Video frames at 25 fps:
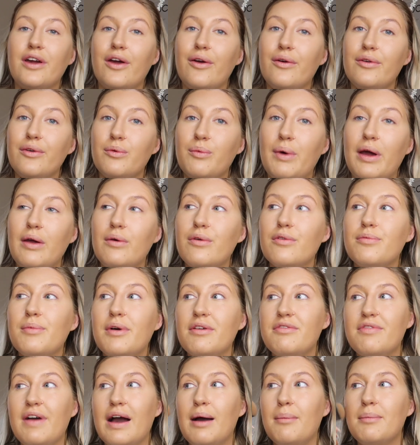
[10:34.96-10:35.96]
going away with
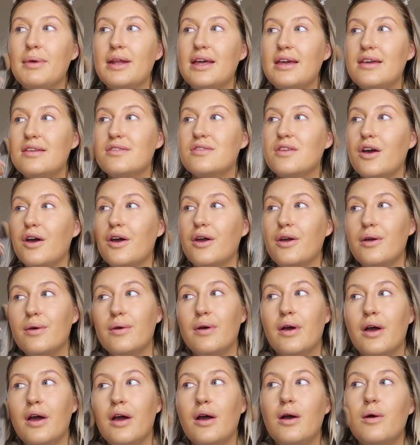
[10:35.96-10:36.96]
my family,
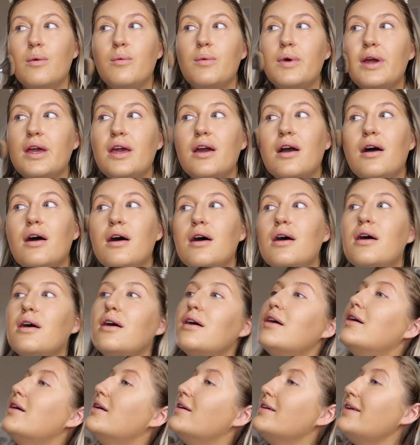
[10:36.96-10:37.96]
so we
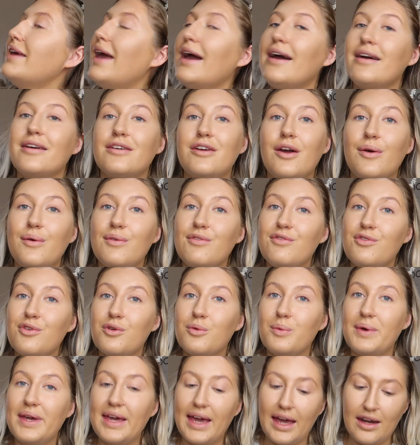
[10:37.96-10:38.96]
are, yeah, going for
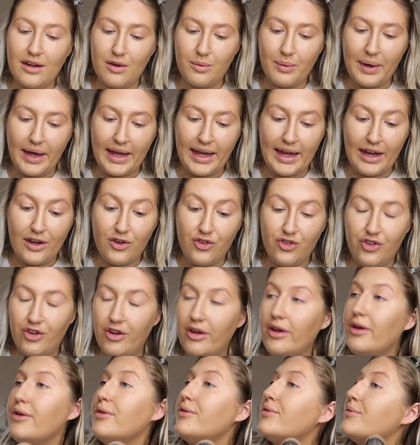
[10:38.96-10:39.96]
a weekend away in
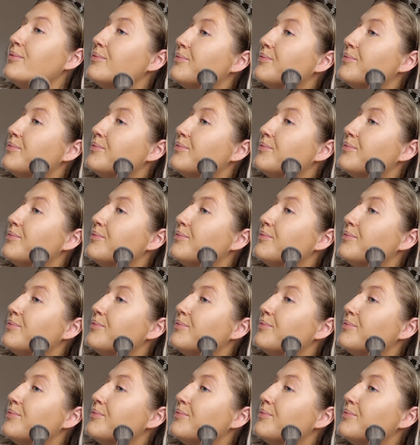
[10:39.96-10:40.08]
June.